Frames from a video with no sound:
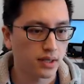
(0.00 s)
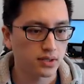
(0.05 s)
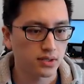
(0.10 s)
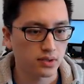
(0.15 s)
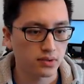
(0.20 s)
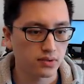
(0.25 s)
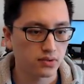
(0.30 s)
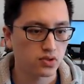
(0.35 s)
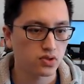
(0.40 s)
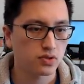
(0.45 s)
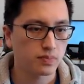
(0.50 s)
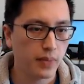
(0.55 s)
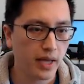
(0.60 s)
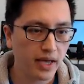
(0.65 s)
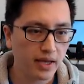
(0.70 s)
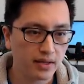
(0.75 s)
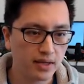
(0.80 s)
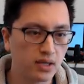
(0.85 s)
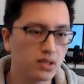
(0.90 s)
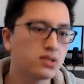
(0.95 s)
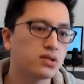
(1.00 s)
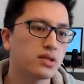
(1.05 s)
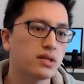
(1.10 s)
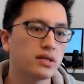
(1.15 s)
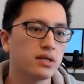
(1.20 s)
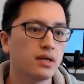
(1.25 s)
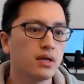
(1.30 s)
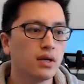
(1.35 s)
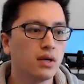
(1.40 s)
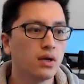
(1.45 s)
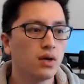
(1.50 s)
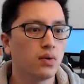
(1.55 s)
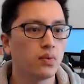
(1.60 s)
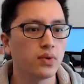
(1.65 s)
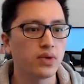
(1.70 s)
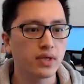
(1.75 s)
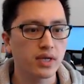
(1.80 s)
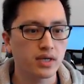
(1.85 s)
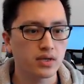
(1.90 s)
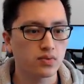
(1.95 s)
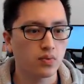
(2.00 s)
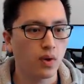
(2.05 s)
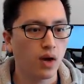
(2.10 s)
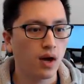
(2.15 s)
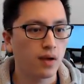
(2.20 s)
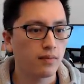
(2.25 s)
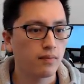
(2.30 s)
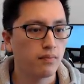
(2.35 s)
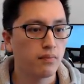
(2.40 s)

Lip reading: So just pay attention when you get swapped.